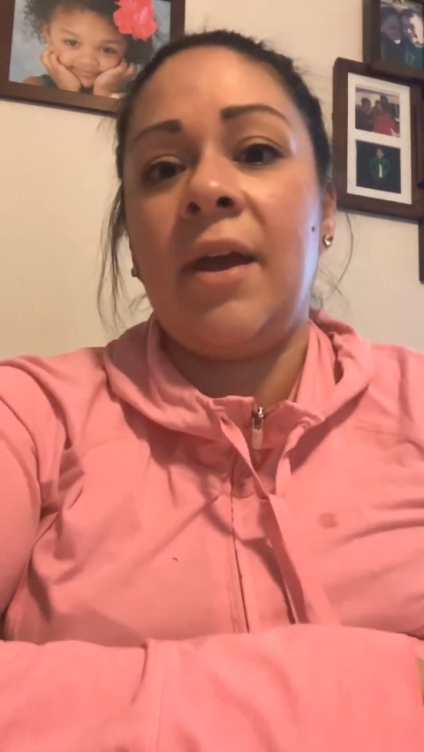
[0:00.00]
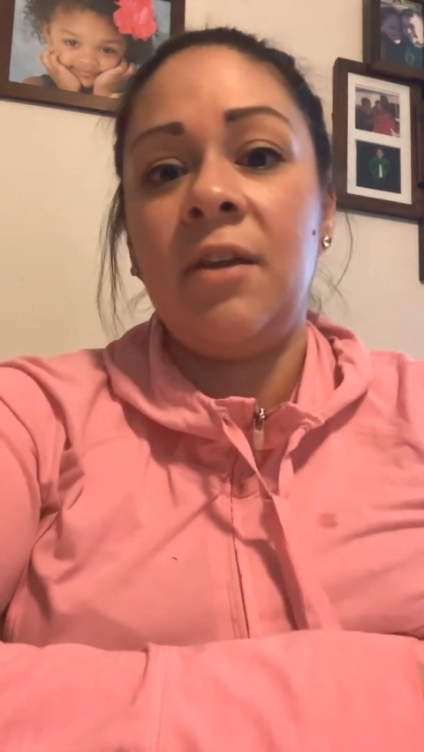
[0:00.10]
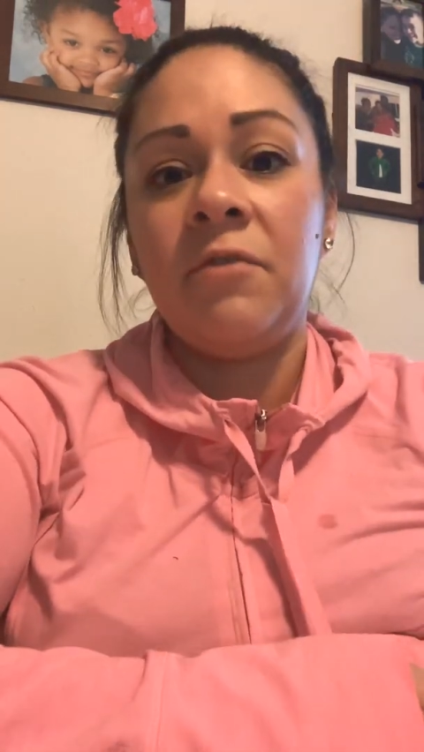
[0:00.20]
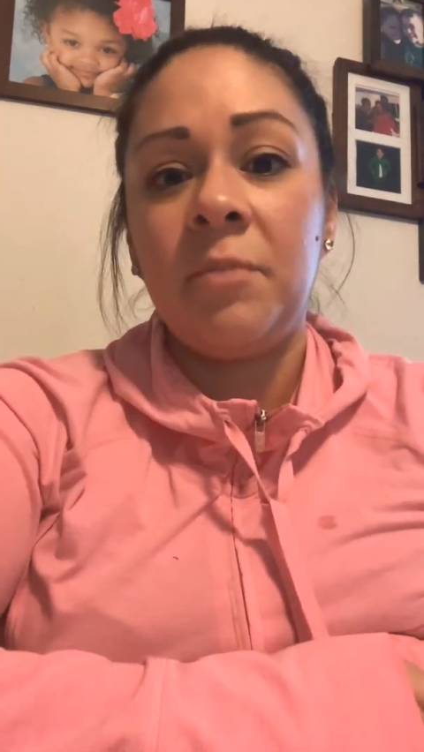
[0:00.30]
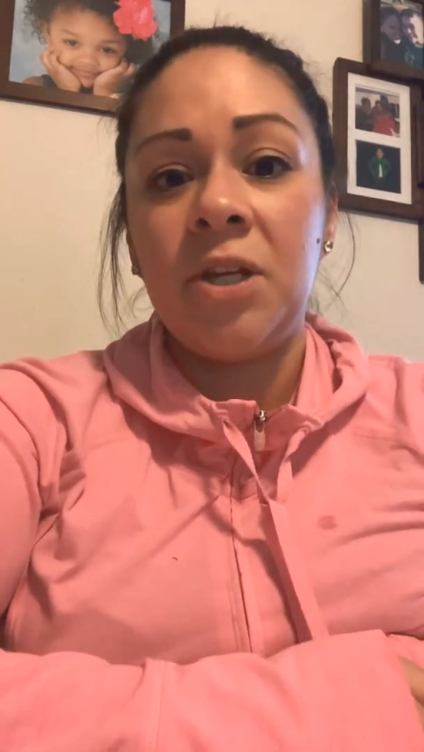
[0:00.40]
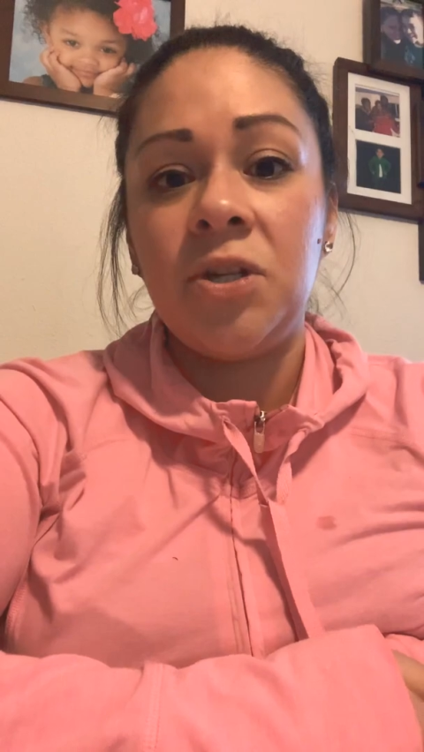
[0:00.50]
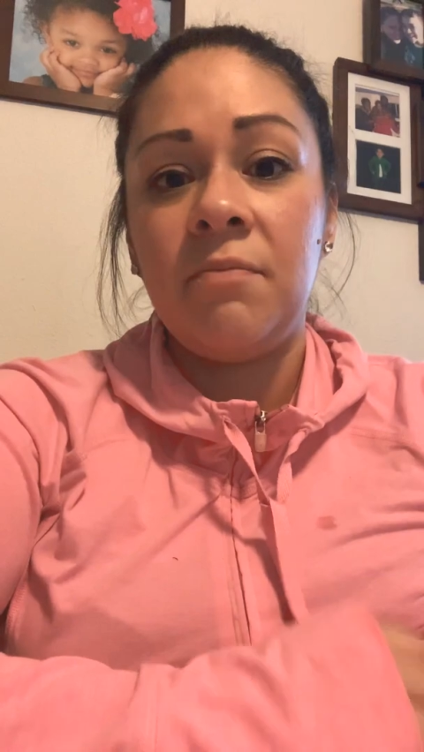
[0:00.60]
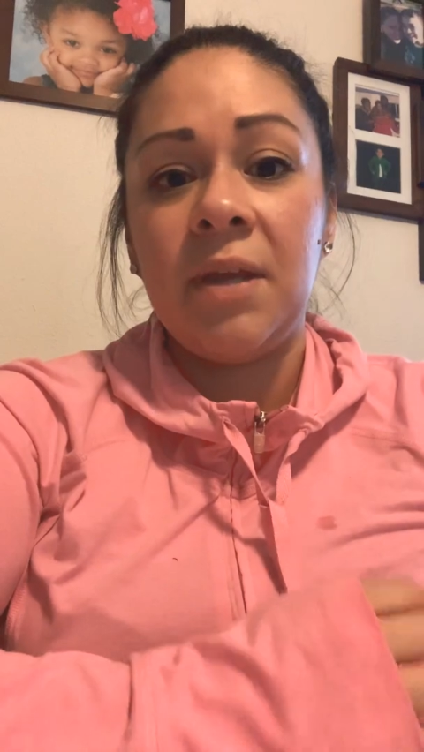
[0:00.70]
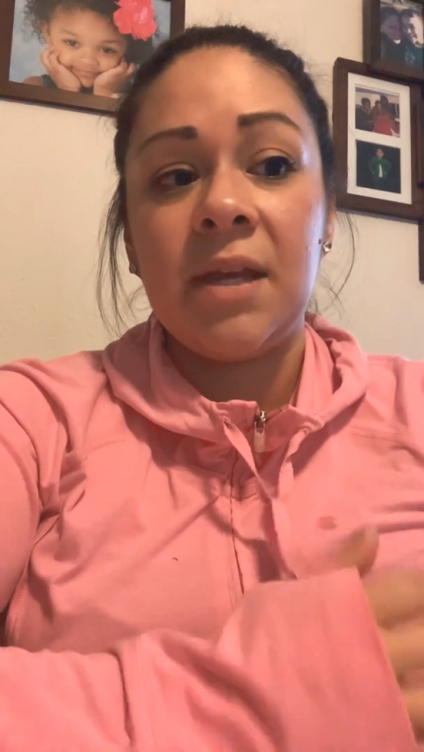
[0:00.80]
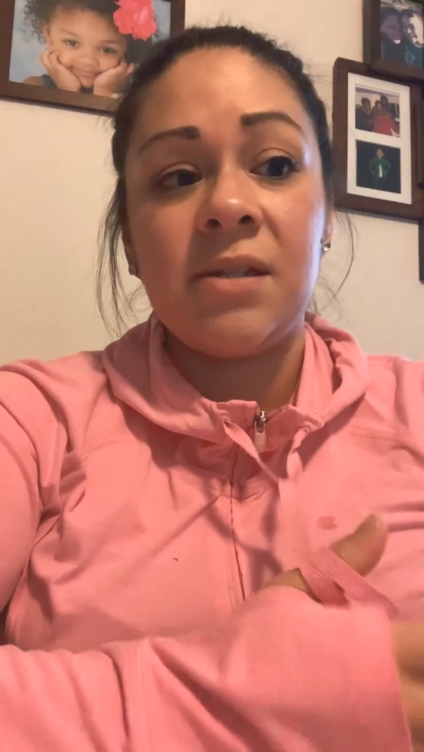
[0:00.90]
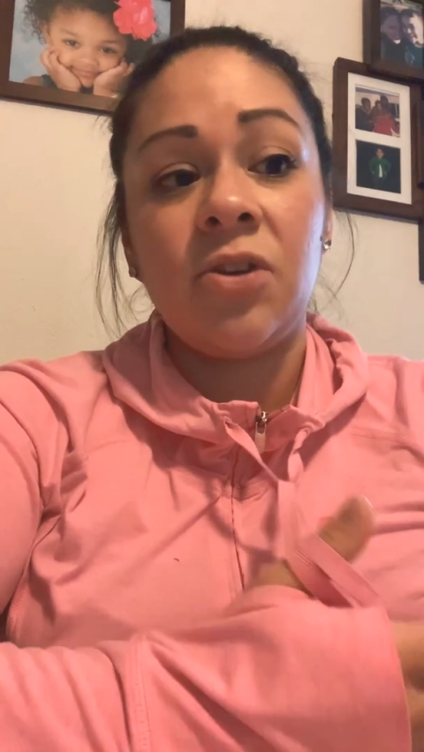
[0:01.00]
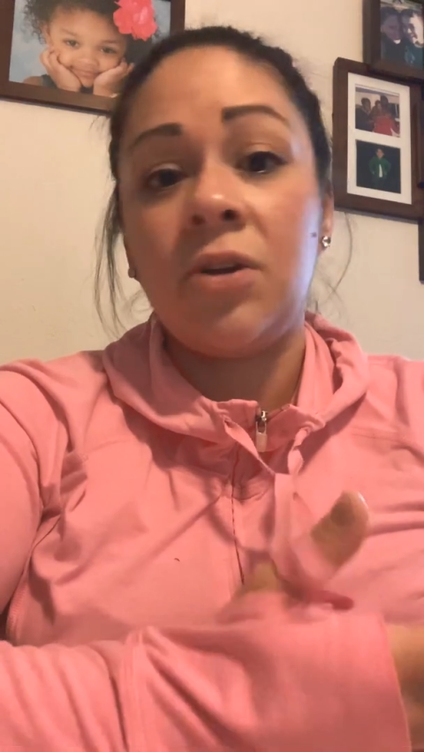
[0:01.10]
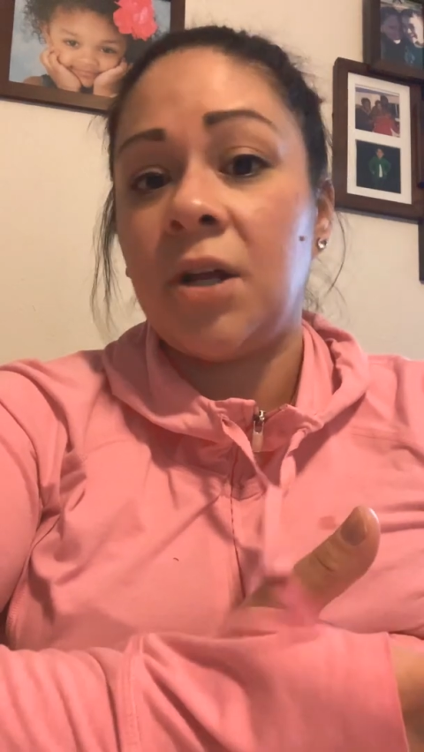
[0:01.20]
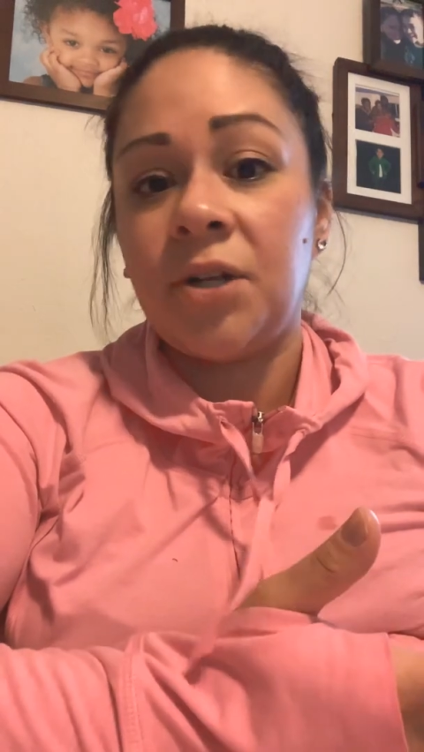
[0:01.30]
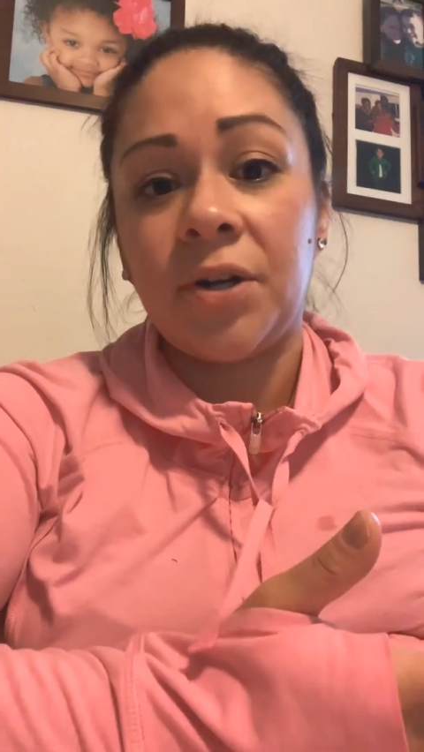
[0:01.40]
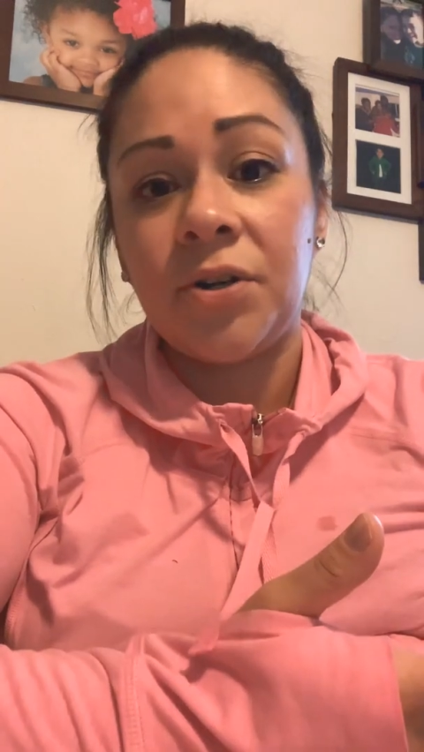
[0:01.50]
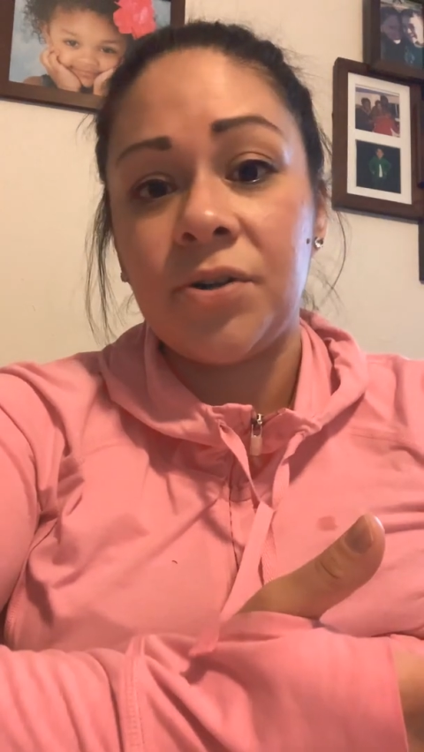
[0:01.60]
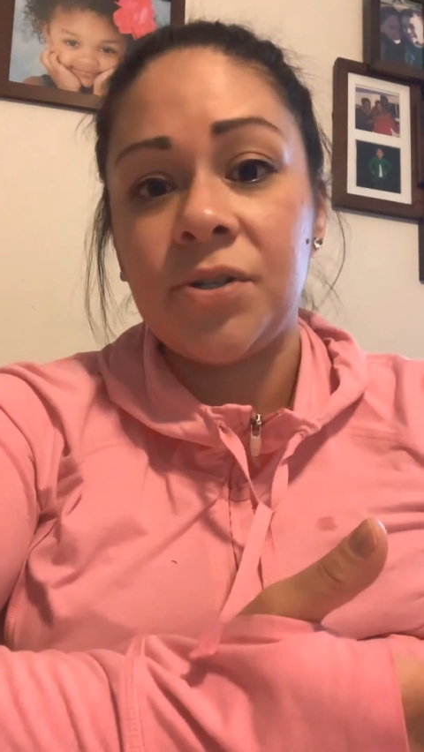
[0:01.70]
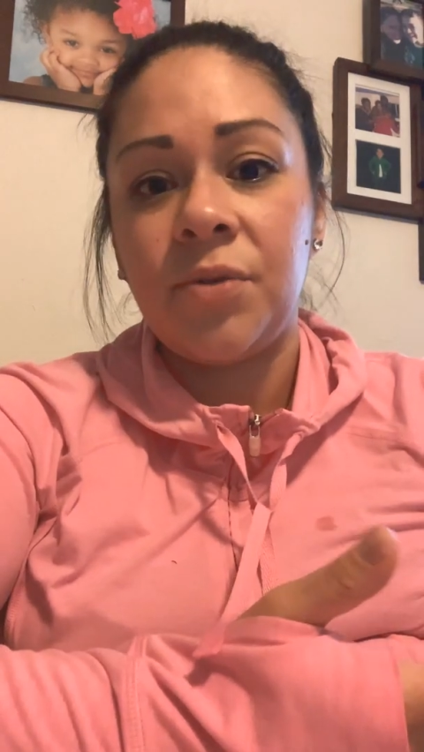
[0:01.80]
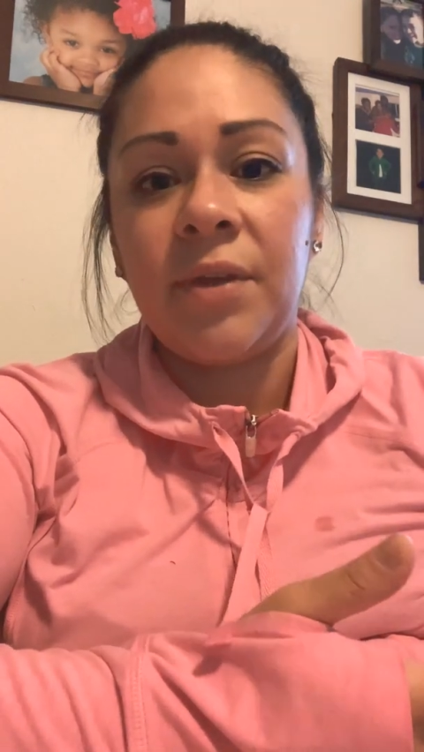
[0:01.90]
information because they're not
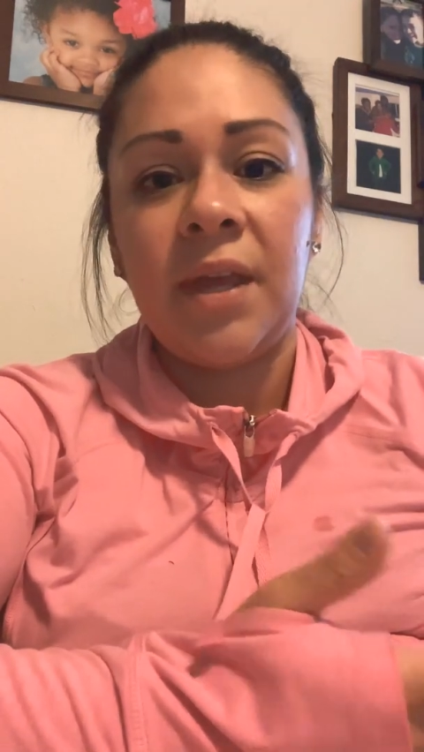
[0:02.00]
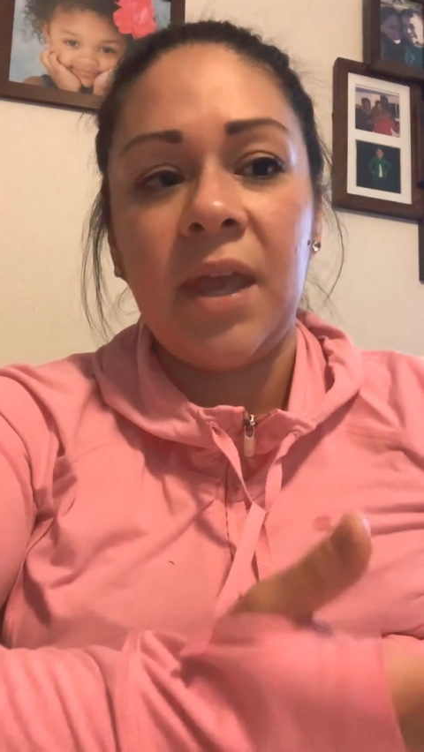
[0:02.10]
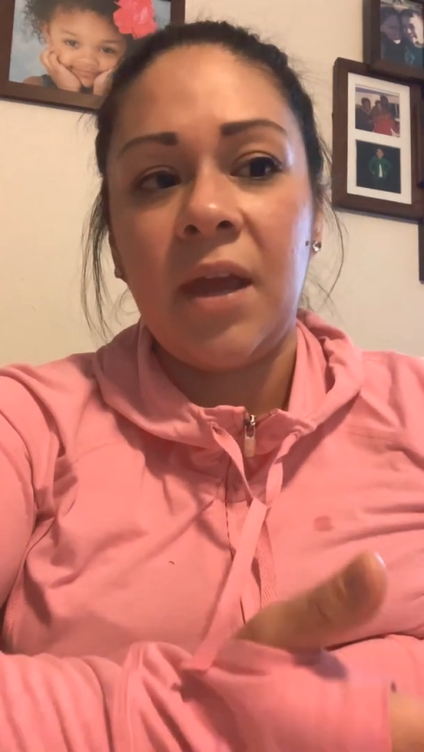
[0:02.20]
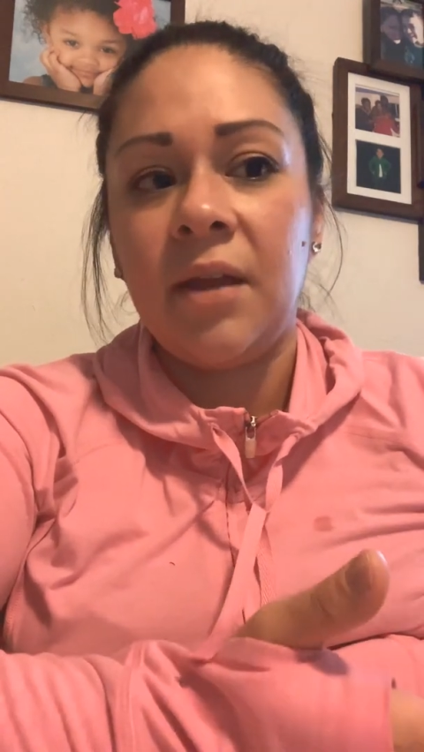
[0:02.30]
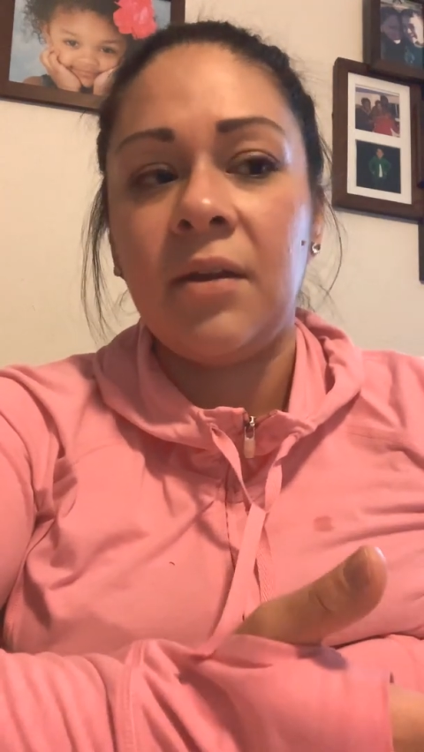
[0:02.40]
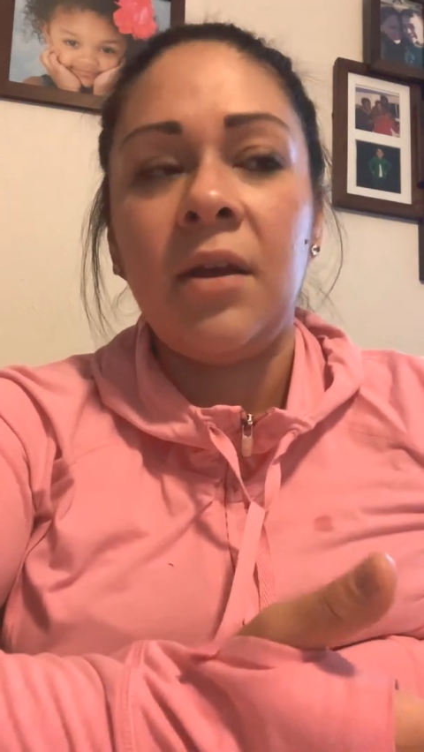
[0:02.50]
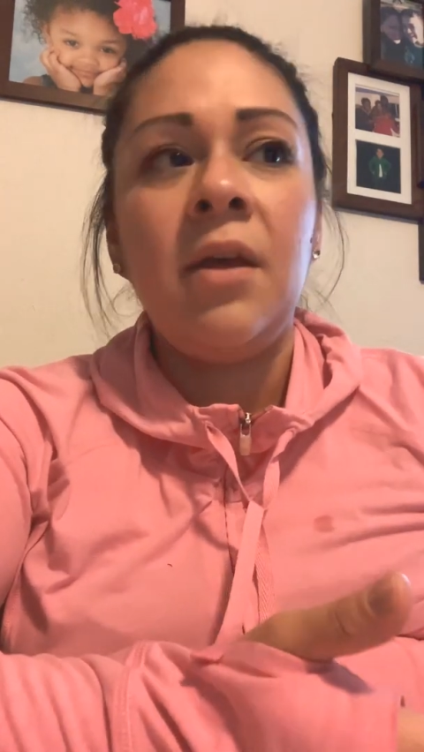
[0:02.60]
doctors. So they can't